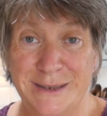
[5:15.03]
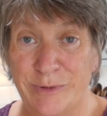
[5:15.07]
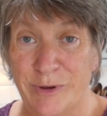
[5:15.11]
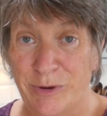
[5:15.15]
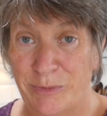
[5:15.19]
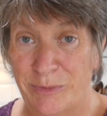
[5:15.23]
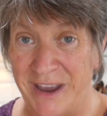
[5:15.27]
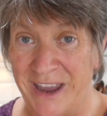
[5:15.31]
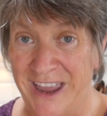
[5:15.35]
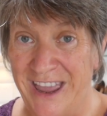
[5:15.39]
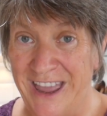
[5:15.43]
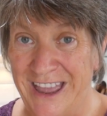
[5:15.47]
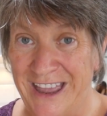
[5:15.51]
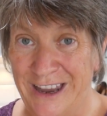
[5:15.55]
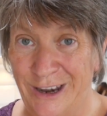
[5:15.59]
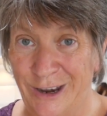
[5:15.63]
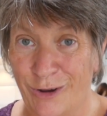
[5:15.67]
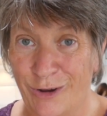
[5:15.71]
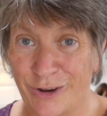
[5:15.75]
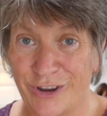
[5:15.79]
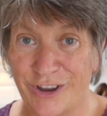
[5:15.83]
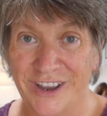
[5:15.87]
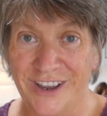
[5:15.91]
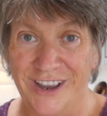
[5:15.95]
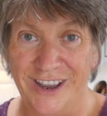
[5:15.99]
to put my
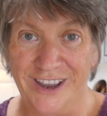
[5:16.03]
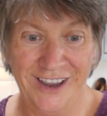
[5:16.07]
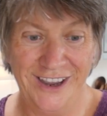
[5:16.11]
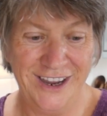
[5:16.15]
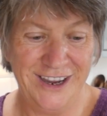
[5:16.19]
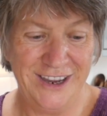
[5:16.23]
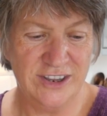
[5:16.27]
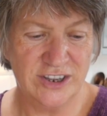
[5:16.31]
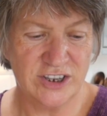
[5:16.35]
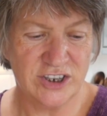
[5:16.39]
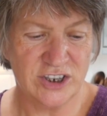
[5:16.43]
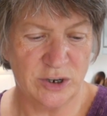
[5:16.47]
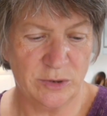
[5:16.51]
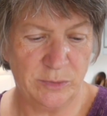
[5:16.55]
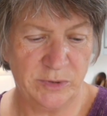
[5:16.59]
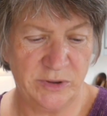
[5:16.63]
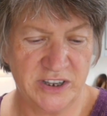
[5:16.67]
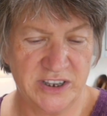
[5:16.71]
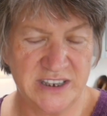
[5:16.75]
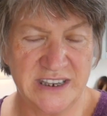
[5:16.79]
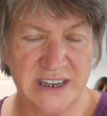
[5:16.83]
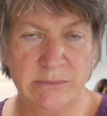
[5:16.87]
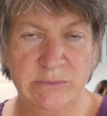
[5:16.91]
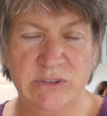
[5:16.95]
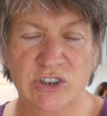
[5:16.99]
airlock in the top of
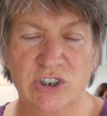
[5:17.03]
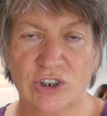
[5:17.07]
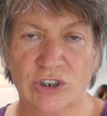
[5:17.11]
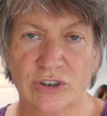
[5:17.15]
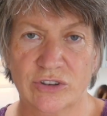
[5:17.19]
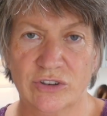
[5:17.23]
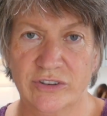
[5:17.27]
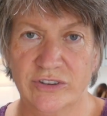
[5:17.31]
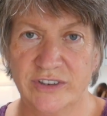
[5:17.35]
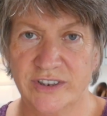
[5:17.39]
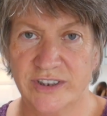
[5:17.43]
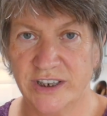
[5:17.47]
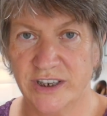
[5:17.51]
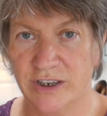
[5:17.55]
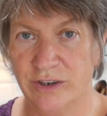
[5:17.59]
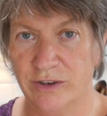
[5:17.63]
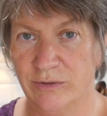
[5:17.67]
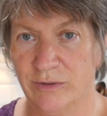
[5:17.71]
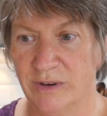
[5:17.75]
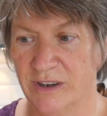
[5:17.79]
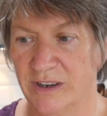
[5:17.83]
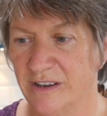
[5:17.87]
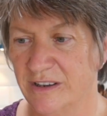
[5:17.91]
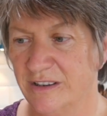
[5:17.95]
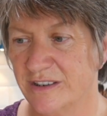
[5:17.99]
the demijohn
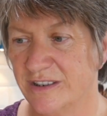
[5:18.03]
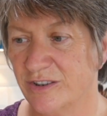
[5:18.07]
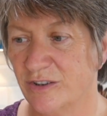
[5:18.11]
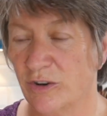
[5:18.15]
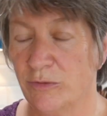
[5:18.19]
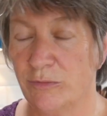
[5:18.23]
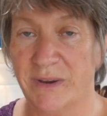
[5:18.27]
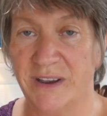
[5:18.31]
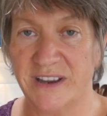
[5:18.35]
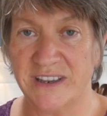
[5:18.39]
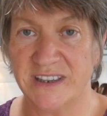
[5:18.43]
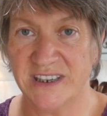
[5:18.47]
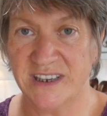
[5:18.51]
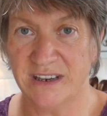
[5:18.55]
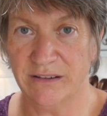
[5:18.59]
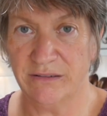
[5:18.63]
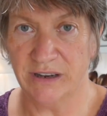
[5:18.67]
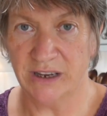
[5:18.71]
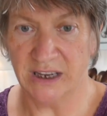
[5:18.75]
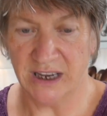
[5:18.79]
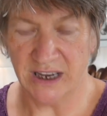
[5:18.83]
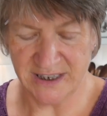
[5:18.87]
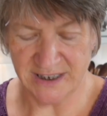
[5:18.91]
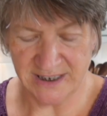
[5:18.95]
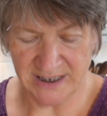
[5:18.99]
to stop
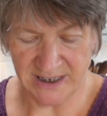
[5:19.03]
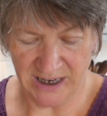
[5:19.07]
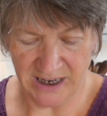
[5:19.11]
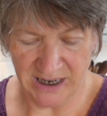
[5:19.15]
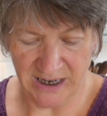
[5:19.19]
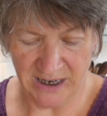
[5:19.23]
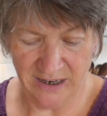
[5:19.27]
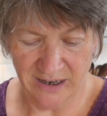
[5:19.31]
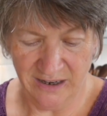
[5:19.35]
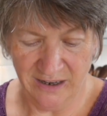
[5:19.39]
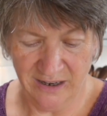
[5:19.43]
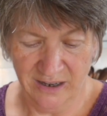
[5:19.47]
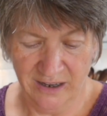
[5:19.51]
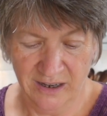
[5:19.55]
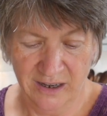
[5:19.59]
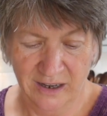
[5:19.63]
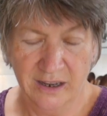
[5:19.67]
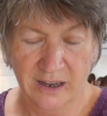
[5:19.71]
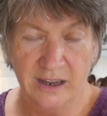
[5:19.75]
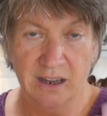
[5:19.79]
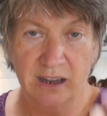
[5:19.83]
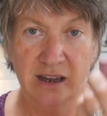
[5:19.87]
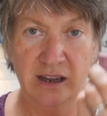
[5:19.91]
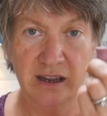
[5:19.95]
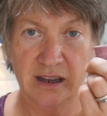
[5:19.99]
bacteria getting in.
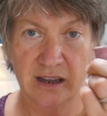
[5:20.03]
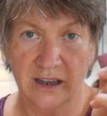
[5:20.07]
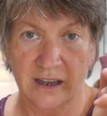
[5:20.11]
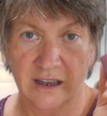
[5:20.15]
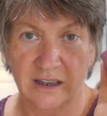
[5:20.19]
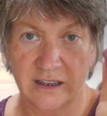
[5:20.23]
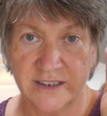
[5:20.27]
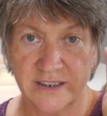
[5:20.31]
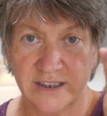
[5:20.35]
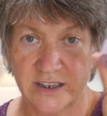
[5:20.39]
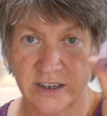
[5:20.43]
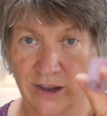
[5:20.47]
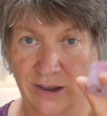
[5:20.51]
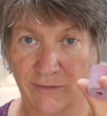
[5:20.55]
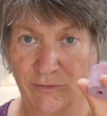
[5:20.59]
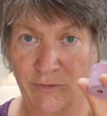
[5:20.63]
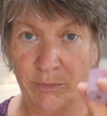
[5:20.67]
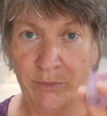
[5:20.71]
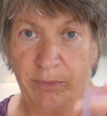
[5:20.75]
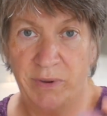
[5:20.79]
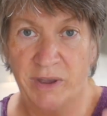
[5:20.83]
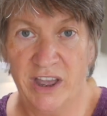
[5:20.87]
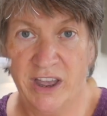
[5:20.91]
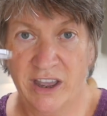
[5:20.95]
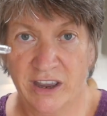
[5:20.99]
So you have a
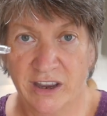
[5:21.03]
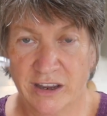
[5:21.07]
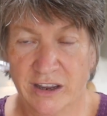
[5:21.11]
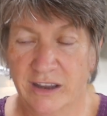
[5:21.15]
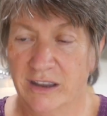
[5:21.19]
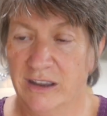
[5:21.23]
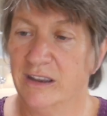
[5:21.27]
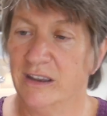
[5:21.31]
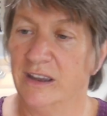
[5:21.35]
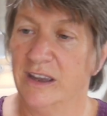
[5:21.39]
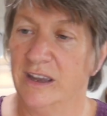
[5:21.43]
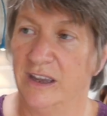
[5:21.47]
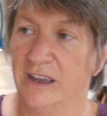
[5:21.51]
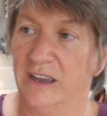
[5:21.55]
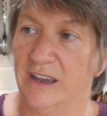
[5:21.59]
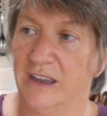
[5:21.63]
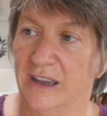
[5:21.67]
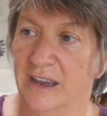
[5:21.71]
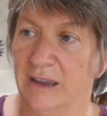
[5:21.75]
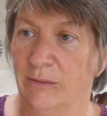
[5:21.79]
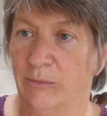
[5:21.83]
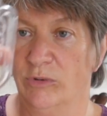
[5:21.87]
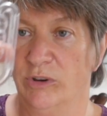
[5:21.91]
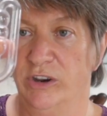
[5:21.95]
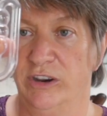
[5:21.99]
bung
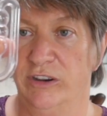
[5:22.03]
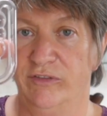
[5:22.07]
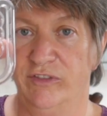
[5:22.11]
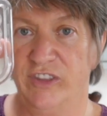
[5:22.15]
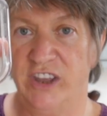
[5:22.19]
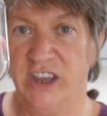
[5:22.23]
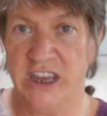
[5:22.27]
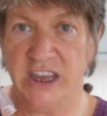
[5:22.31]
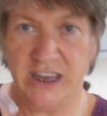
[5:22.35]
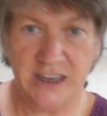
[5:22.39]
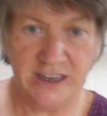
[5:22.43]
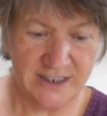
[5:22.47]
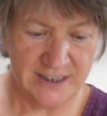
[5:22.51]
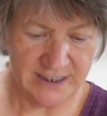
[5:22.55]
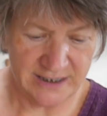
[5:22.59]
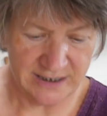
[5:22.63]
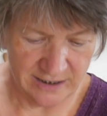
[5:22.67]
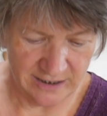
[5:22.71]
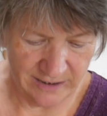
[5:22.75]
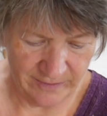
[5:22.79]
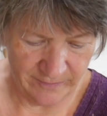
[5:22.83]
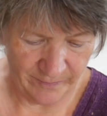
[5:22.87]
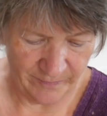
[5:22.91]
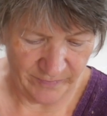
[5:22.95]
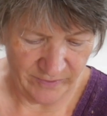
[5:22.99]
and one of
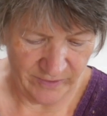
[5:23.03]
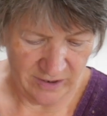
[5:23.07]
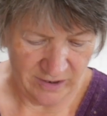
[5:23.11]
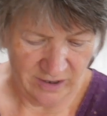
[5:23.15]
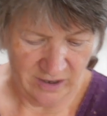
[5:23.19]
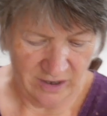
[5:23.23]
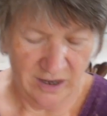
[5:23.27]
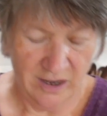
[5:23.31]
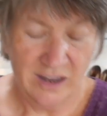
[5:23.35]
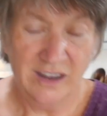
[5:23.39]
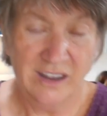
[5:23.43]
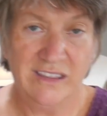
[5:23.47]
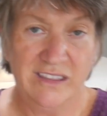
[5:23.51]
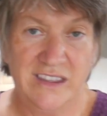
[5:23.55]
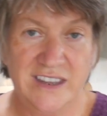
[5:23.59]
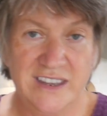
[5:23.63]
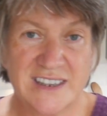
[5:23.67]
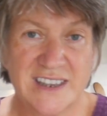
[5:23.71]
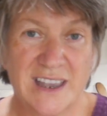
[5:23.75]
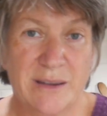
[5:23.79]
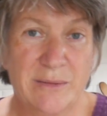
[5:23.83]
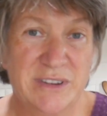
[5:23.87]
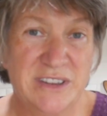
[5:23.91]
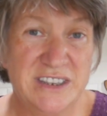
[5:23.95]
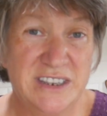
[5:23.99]
these. These
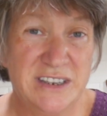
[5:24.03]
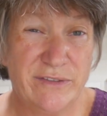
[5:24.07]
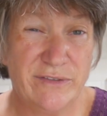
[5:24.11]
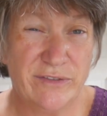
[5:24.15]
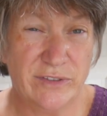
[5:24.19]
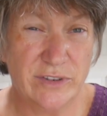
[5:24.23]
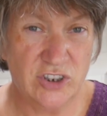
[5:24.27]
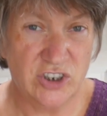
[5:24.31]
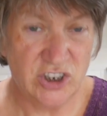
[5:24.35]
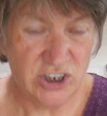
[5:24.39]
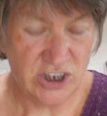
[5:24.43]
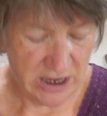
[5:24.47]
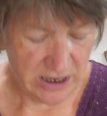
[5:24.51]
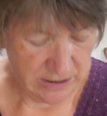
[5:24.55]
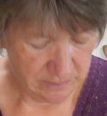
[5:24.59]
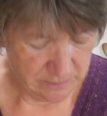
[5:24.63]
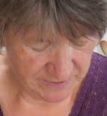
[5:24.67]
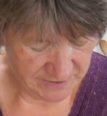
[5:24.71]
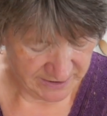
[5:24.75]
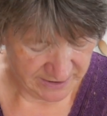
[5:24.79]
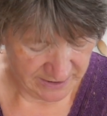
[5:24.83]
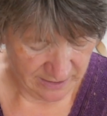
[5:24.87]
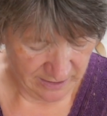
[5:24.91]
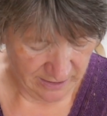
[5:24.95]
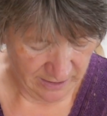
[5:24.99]
come in different
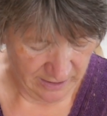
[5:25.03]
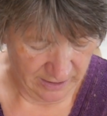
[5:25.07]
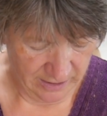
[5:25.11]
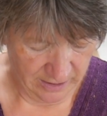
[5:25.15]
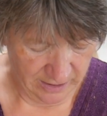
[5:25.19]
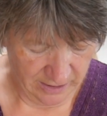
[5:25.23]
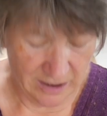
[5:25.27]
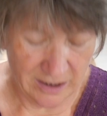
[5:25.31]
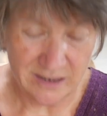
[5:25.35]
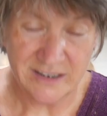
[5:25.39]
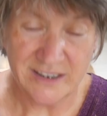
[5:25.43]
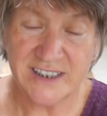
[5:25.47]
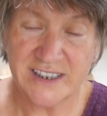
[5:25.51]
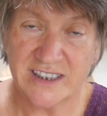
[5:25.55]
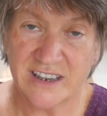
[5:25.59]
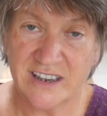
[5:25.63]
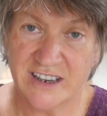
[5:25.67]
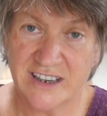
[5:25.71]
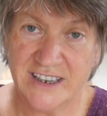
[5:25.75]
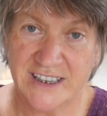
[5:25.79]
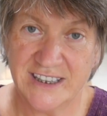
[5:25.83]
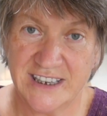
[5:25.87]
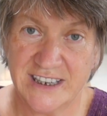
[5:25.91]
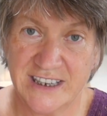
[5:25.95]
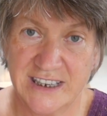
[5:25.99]
shapes and
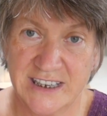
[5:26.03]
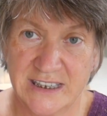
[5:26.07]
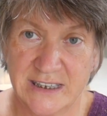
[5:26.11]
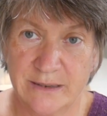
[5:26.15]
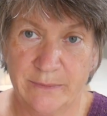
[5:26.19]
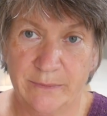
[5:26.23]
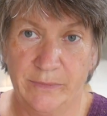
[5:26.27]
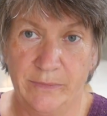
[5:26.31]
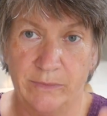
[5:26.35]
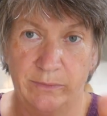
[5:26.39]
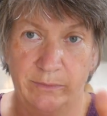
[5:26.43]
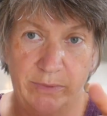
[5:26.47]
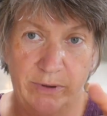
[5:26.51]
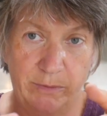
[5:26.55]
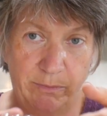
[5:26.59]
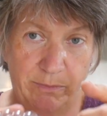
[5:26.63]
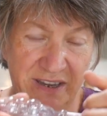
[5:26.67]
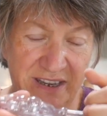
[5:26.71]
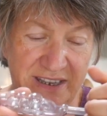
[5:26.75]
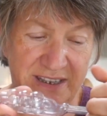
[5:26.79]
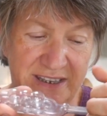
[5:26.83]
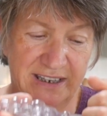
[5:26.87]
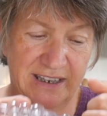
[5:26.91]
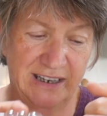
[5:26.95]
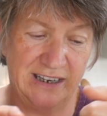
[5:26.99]
sizes, but
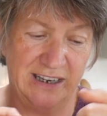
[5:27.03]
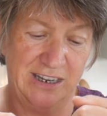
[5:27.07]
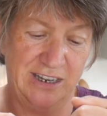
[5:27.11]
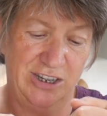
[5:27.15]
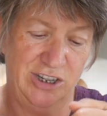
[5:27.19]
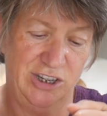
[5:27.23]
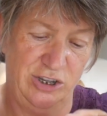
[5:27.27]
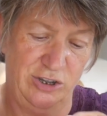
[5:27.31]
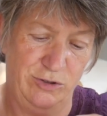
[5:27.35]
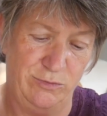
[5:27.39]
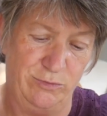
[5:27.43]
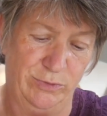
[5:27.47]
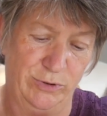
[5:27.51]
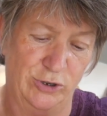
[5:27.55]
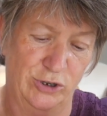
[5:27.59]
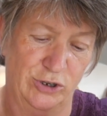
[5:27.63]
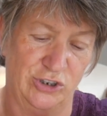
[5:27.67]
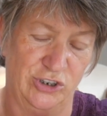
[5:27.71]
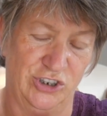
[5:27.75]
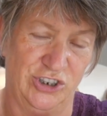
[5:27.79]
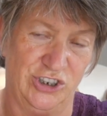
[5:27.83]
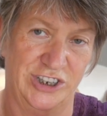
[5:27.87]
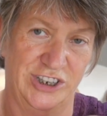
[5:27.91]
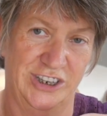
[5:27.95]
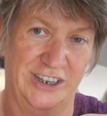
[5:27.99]
basically you
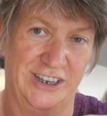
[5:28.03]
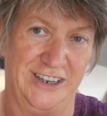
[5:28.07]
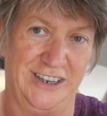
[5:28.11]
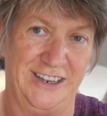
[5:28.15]
push